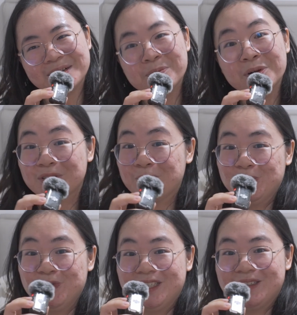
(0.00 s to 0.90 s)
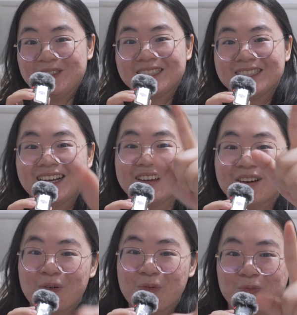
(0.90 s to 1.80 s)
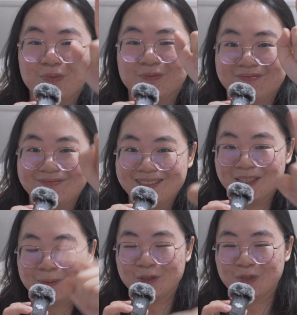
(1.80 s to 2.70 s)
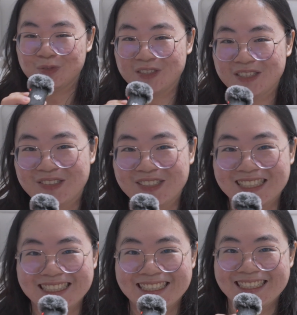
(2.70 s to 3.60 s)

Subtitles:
Multiple videos. I hope it's multiple videos.